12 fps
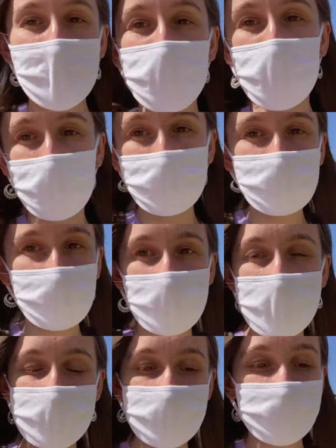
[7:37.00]

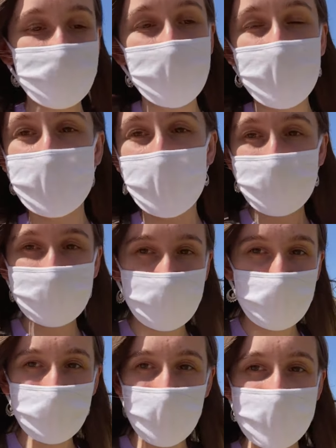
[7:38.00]
boulangerie, I guess,
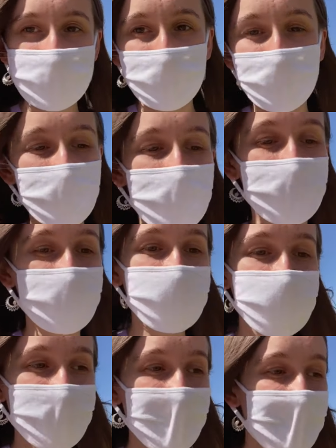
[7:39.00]
and buy something
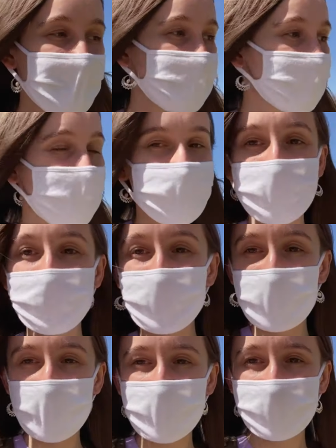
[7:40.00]
to get some
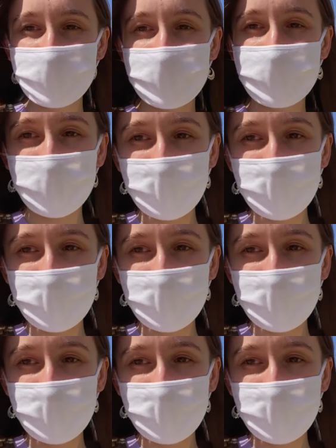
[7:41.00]
change.